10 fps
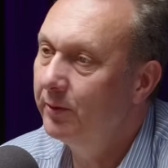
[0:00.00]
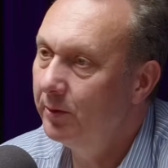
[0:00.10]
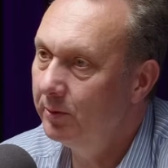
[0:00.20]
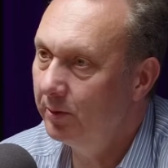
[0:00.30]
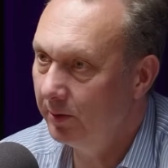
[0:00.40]

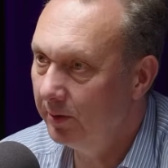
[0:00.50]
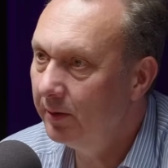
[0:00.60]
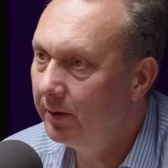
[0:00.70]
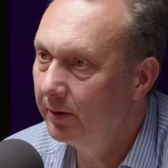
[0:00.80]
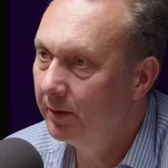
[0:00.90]
view
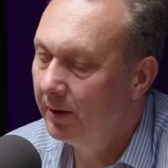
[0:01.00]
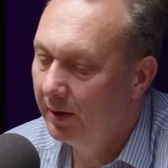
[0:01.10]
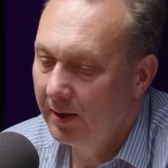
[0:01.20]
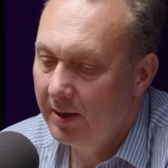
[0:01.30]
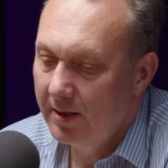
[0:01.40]
on
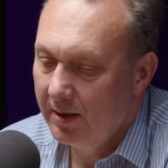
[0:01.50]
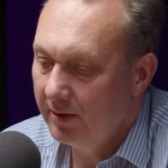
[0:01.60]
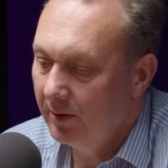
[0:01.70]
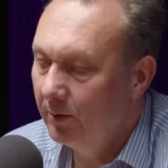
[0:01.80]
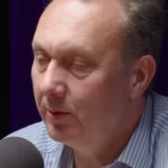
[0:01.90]

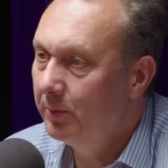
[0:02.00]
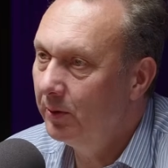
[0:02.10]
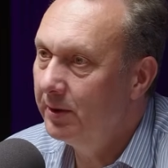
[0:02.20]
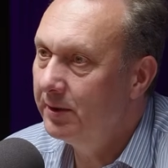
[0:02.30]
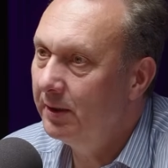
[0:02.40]
the
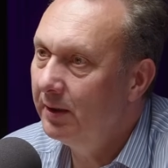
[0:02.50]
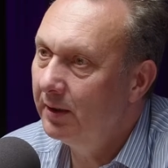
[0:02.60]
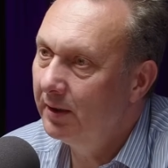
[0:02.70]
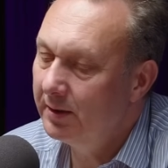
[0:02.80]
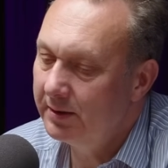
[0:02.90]
policy
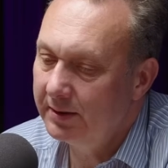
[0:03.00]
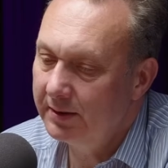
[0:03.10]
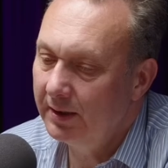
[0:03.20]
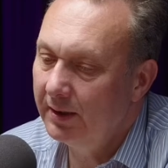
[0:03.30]
is